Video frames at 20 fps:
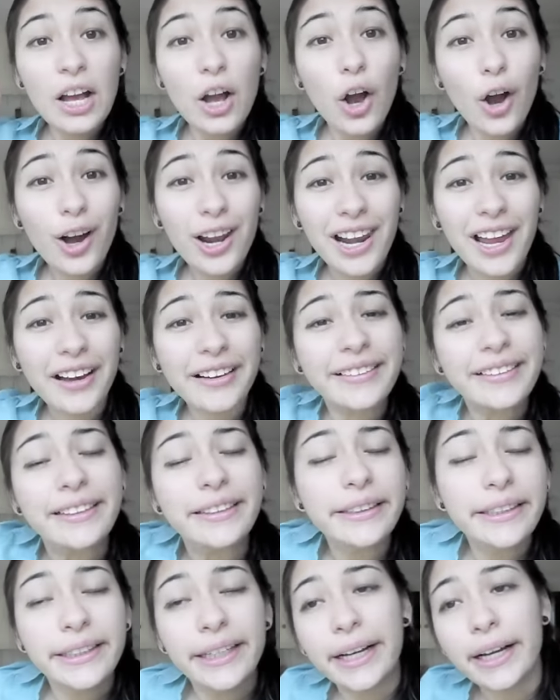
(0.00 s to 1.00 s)
Hola.
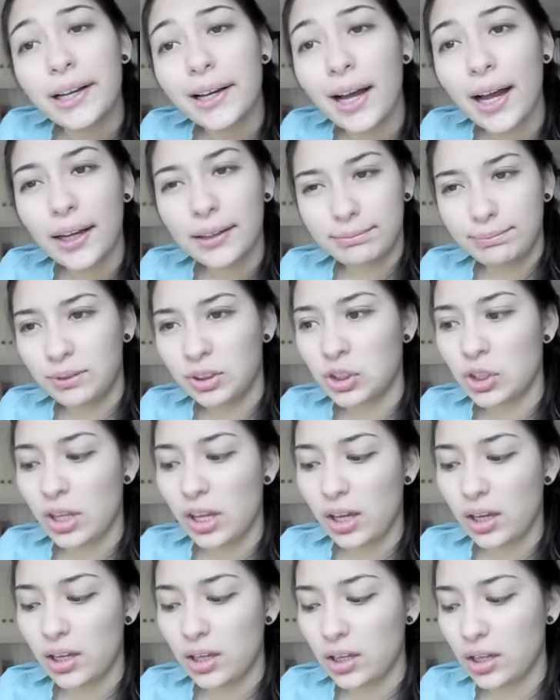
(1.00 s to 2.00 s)

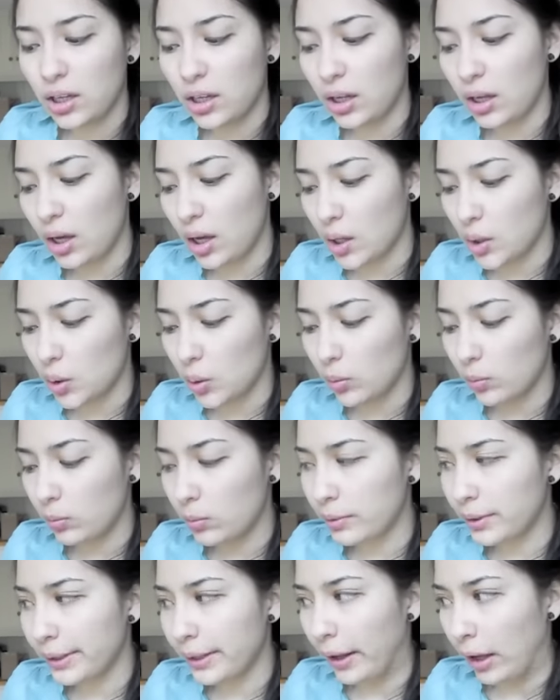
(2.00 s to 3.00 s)
Today
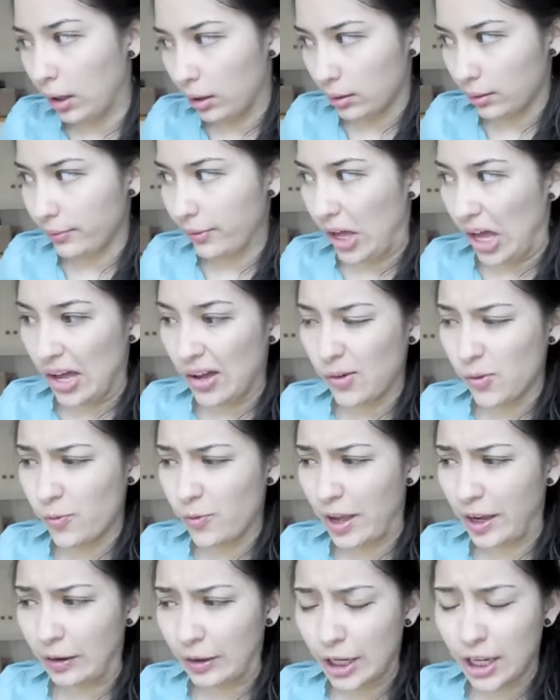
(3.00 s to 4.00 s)
we have a
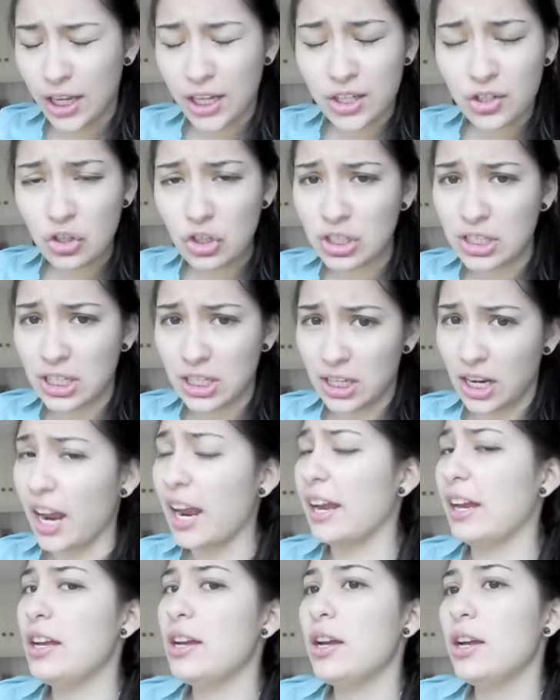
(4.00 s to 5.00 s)
very interesting
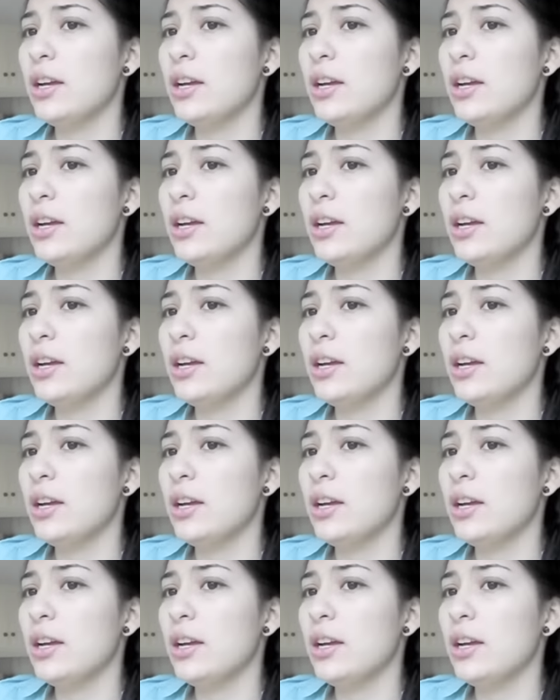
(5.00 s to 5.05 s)
day.